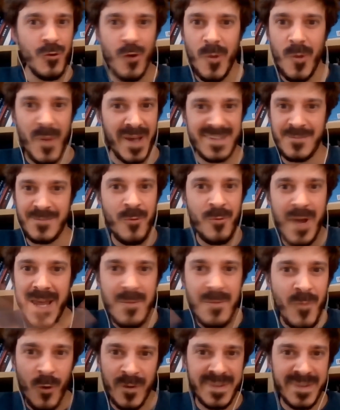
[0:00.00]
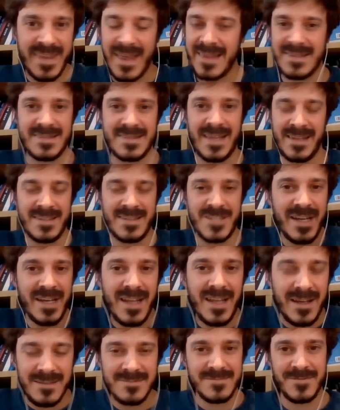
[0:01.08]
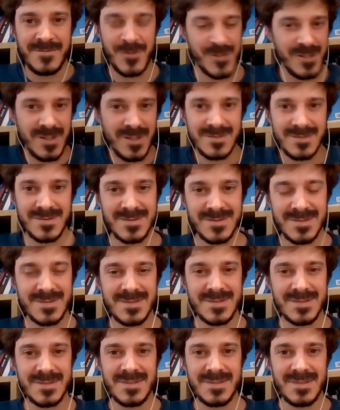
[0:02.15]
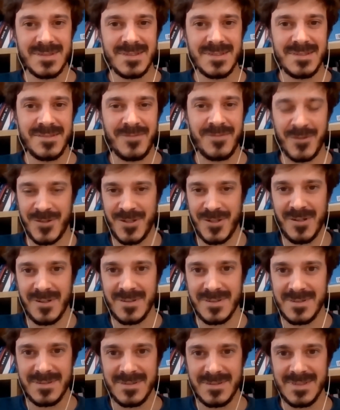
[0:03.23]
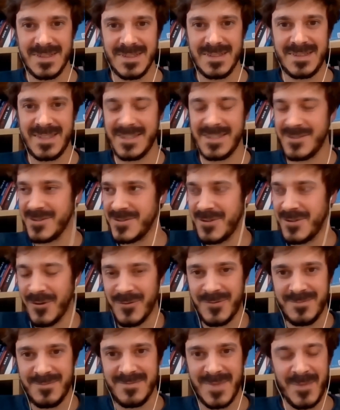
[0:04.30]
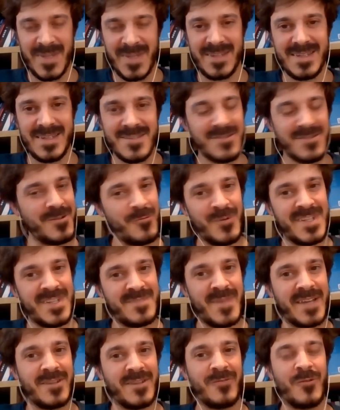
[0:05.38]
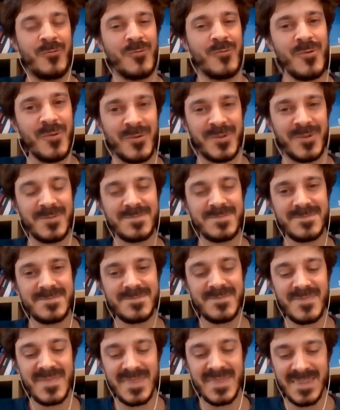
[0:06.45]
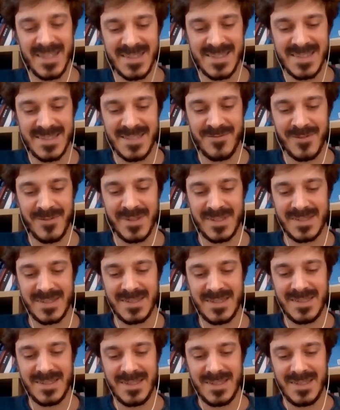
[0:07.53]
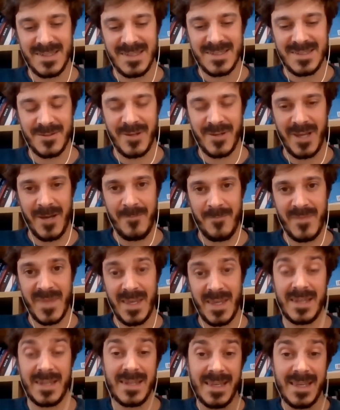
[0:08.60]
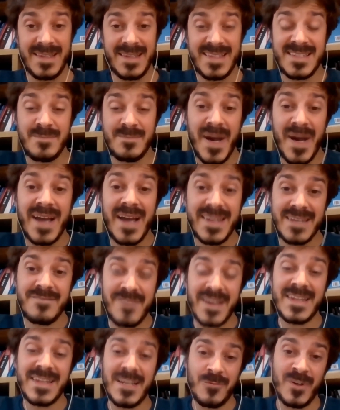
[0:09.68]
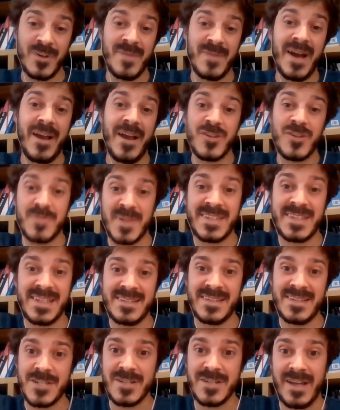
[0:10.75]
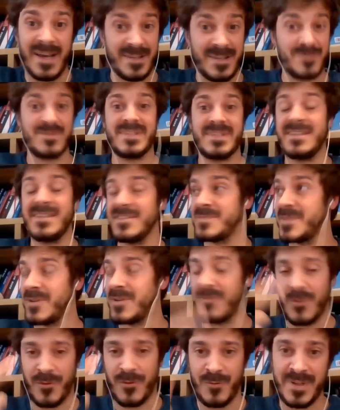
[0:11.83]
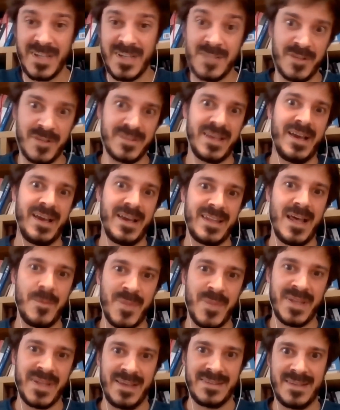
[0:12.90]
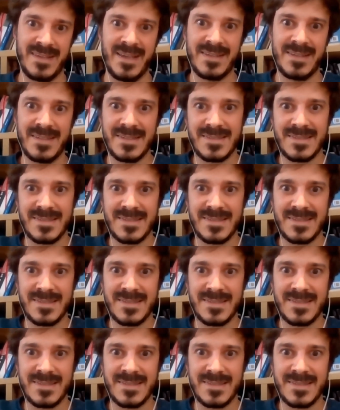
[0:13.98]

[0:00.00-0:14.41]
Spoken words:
has way more deaths than China, for sure. For sure, they just don't. I mean, it's just a respect of the rules that is different. So yeah, in this bad event that was my hospitalization, I had to stay in the hospital for 3 days because I had appendicitis.